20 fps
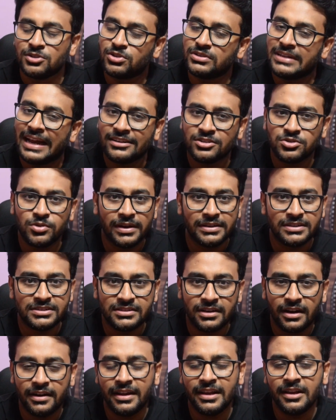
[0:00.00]
So that's why
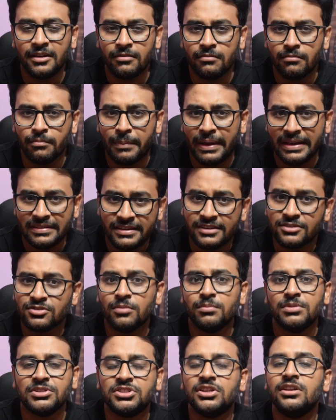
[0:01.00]
studying
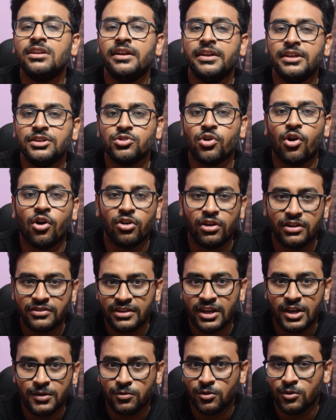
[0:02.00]
basics of machine learning is
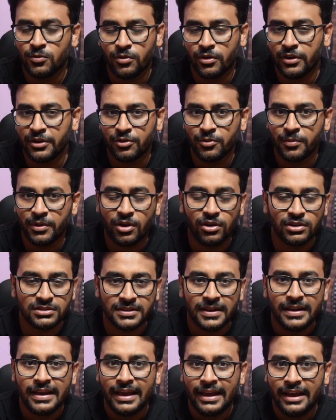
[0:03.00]
always helpful for you
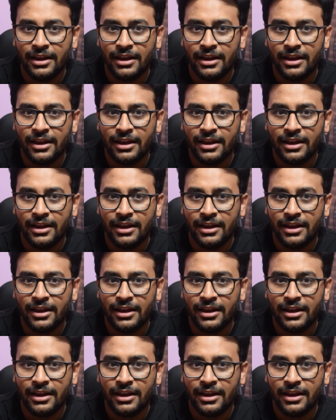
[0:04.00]
because,